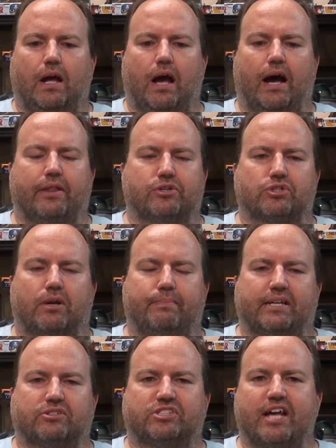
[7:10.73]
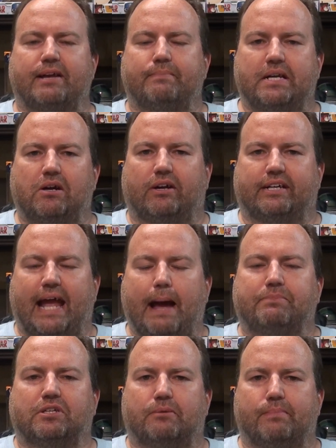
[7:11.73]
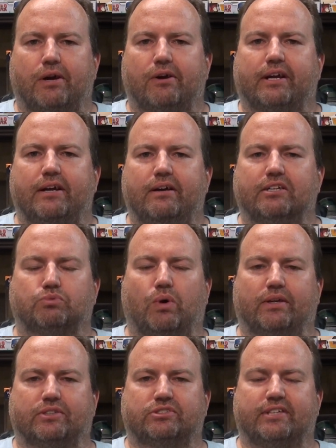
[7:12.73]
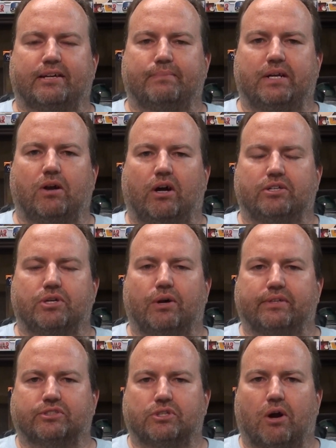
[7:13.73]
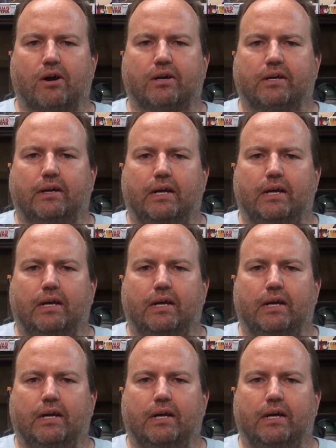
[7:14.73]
There's going to be a segment on Captain America as well as a segment on Tony Stark.